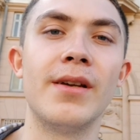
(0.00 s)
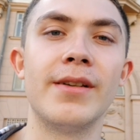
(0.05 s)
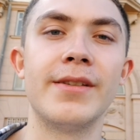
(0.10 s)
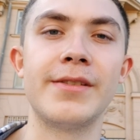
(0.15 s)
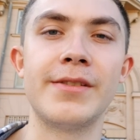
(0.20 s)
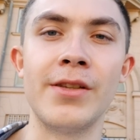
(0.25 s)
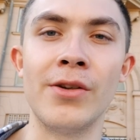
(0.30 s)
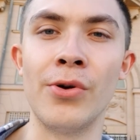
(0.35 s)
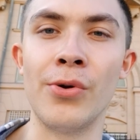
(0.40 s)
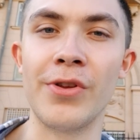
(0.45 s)

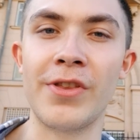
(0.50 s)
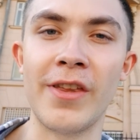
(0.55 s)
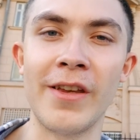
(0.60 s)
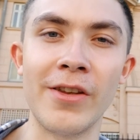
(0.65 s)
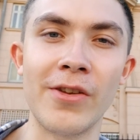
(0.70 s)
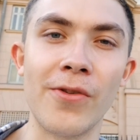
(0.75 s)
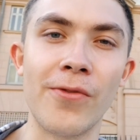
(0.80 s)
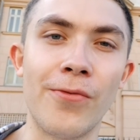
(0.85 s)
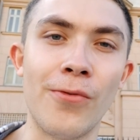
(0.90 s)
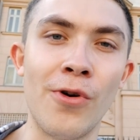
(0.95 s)
So
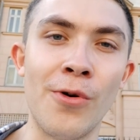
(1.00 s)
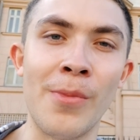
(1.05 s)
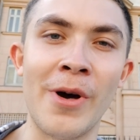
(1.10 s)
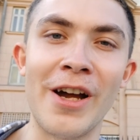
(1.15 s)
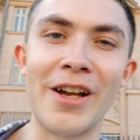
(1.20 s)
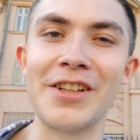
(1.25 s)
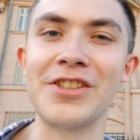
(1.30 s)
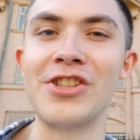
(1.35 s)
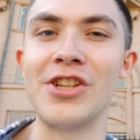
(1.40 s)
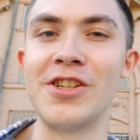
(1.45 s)
thank you for
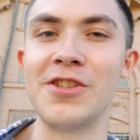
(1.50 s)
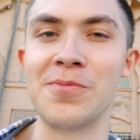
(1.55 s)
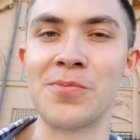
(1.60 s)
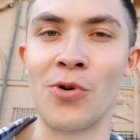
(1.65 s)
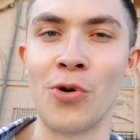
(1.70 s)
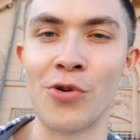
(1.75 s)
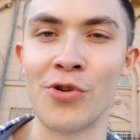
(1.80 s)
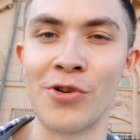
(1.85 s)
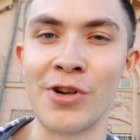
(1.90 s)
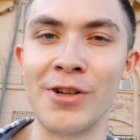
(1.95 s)
my exchange
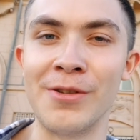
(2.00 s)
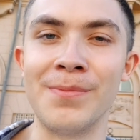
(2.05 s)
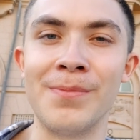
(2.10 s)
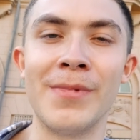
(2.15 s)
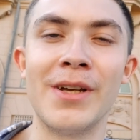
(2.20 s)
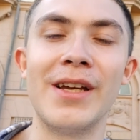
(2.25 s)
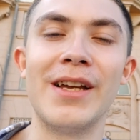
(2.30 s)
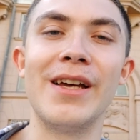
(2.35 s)
program